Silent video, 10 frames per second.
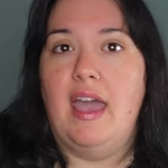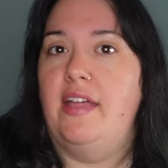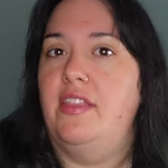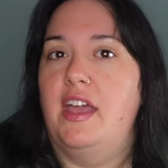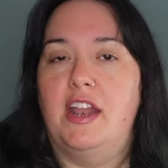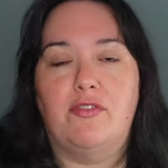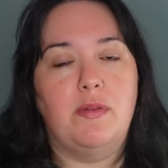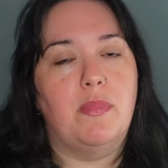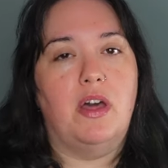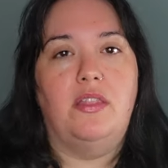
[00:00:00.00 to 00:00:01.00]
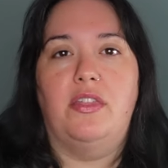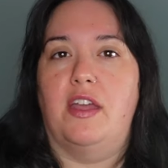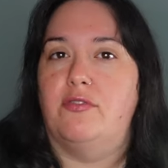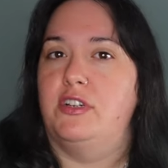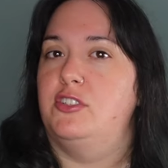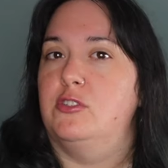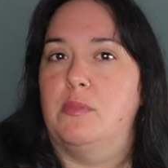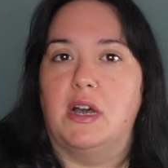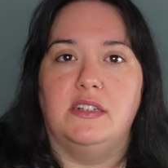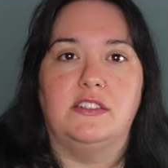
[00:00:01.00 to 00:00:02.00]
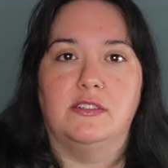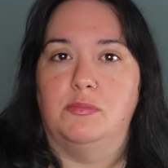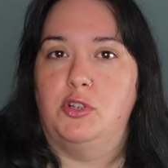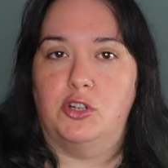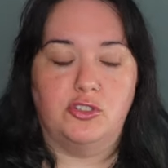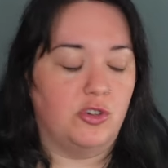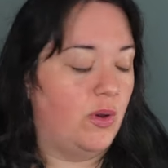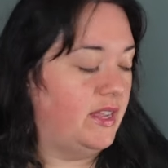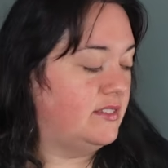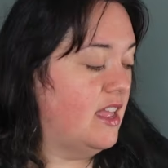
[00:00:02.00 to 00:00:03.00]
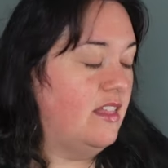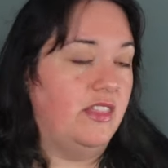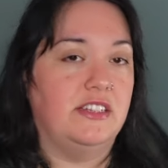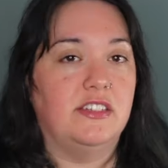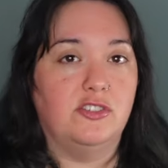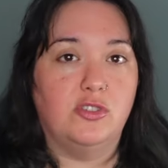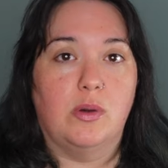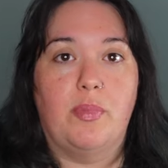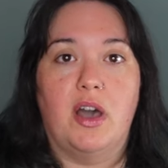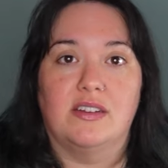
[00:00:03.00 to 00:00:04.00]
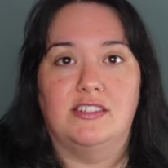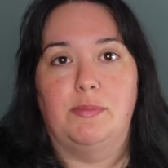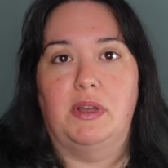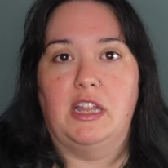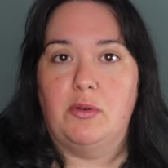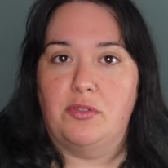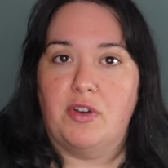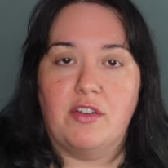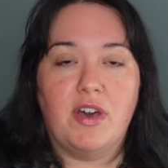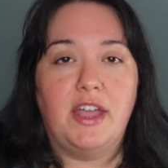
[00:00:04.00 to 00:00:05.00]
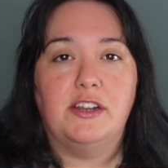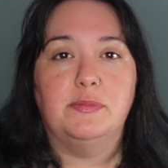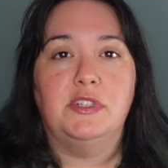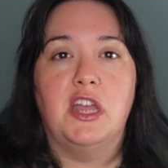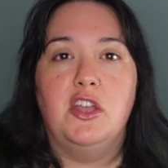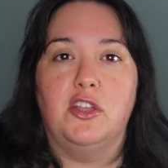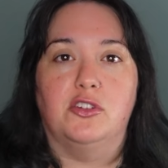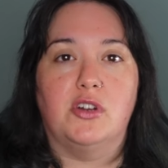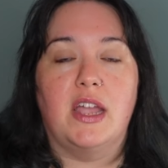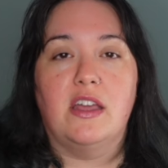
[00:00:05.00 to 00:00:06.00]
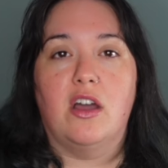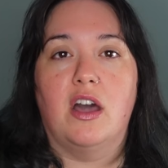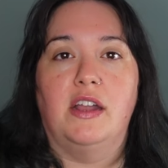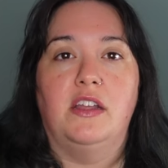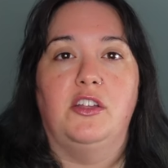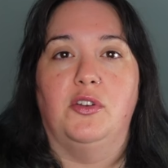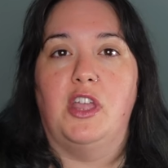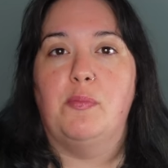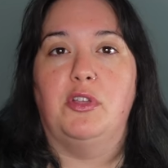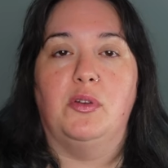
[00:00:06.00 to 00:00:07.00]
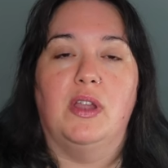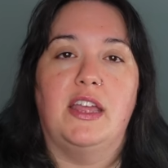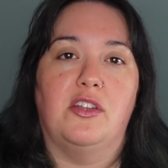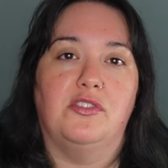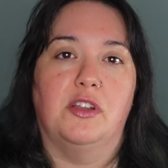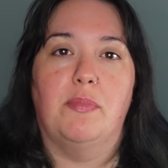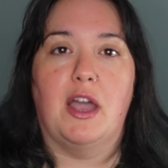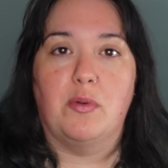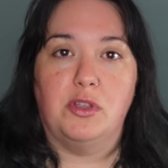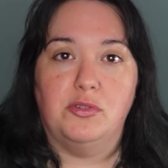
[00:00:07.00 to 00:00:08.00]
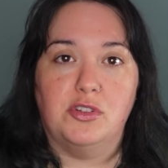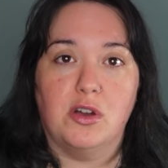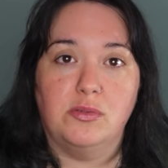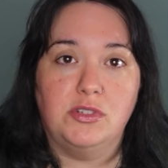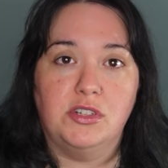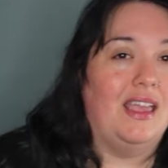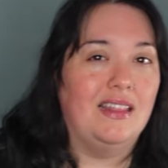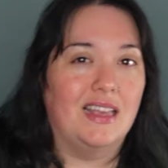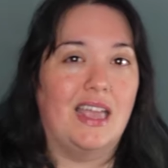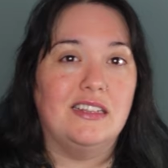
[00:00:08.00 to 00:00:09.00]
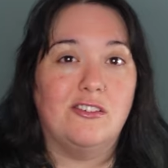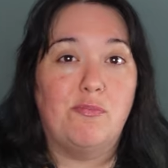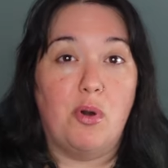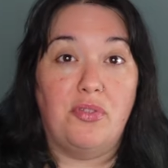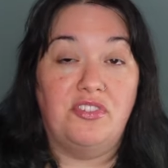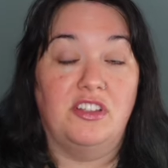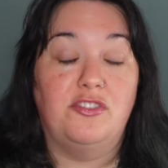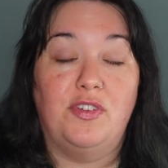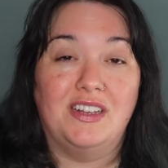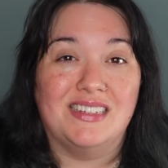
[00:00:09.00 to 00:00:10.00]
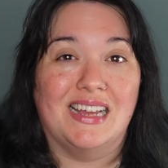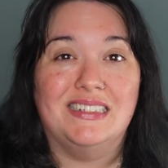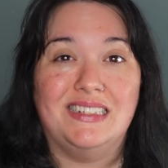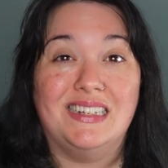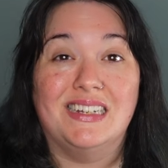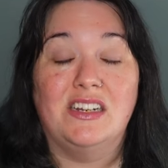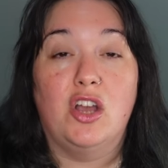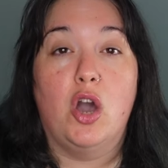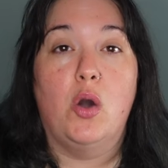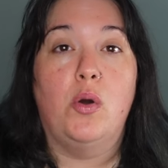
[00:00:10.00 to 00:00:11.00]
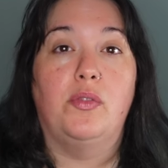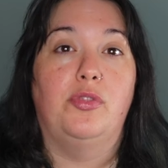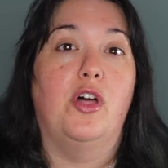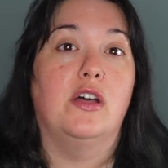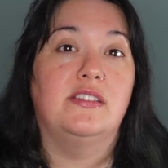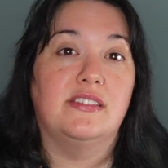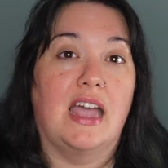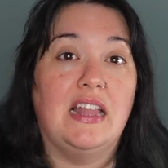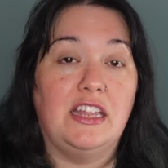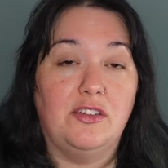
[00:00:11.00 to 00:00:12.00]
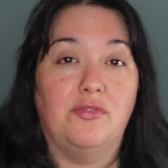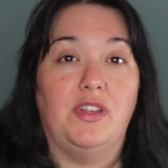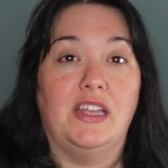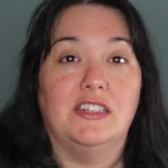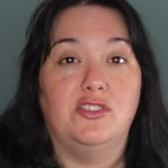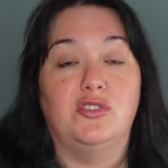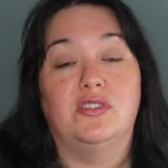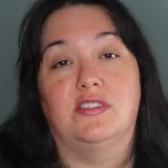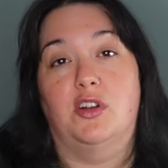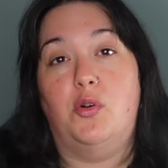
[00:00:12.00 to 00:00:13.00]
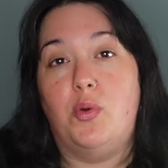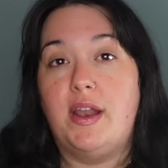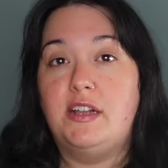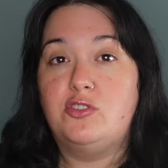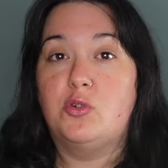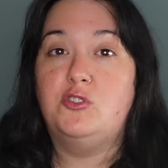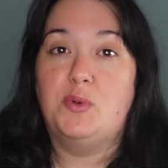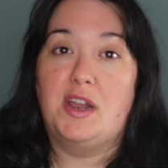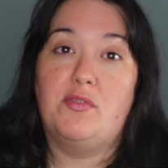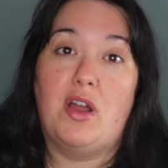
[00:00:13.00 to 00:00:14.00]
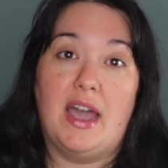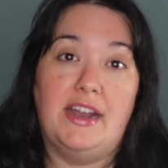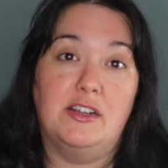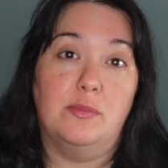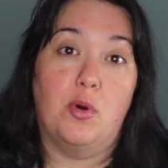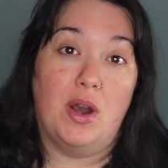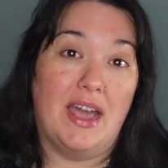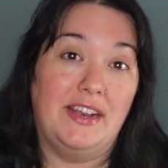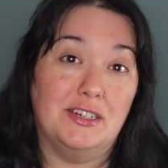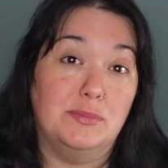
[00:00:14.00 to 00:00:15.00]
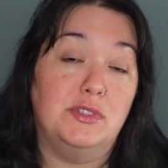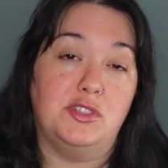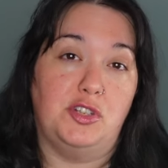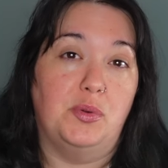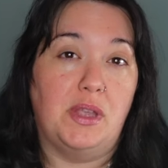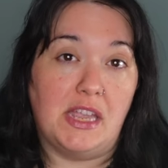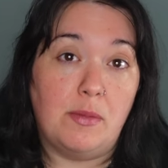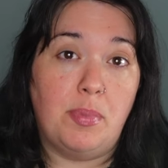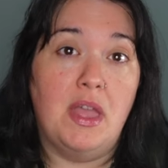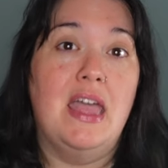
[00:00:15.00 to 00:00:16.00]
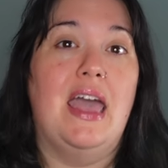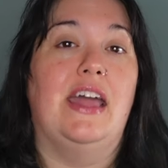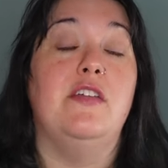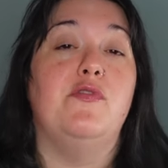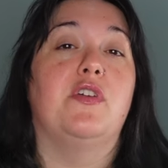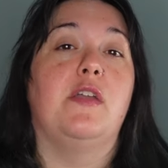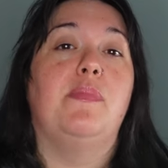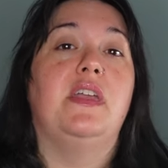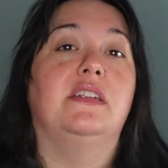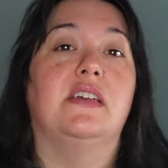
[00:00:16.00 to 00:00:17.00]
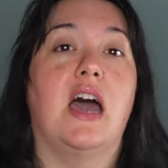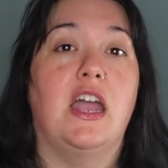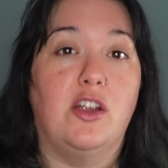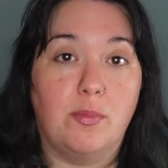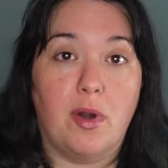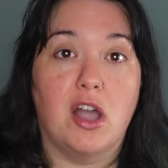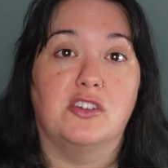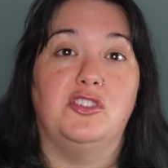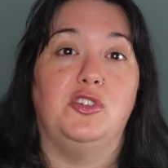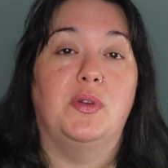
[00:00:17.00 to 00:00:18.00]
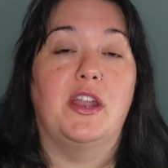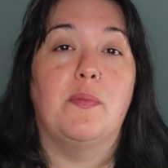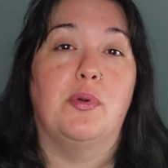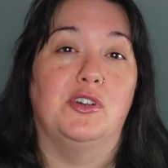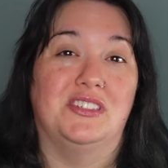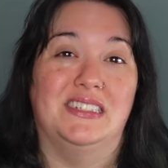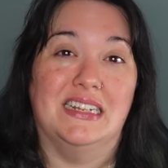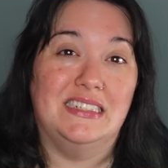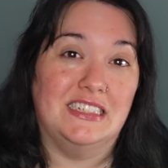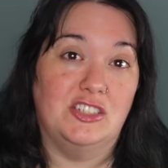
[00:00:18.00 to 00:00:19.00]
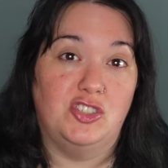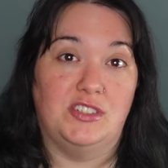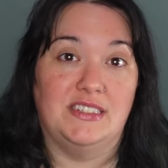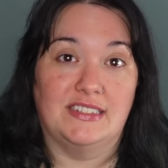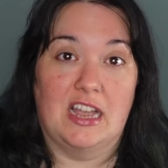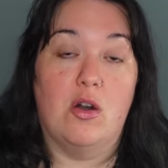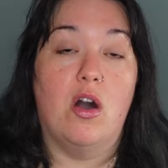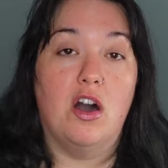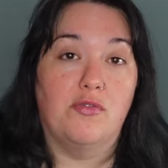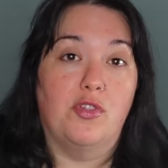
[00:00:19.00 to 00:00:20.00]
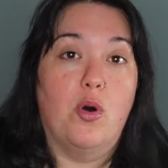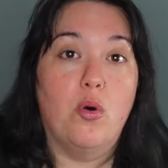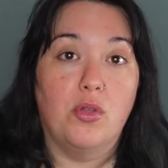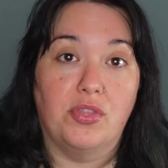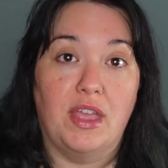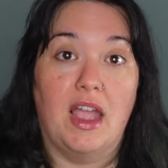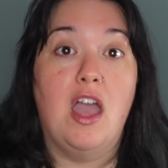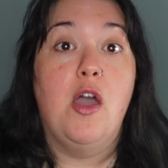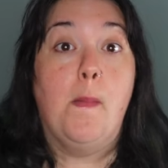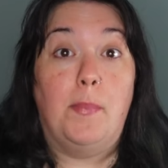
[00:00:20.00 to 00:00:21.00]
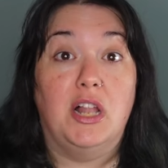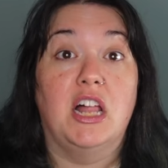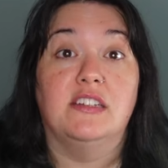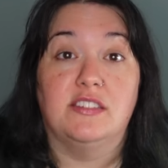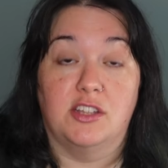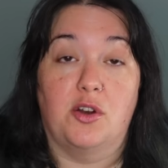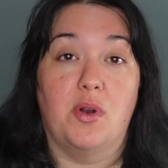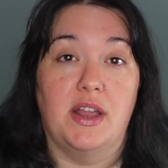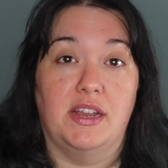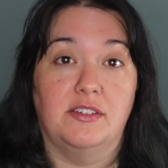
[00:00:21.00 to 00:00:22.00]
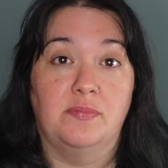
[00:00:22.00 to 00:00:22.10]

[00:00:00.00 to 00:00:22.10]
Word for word: And then every month, every two months, your choice. They send you a box typically with five items. You try it on, you keep what you like, you send back what you don't. In the case of both Stitch Fix and Dia & Co the styling fee is used as a credit towards whatever item or items you keep. And if you keep the entire box, you get a percentage discount off the whole thing plus the credit.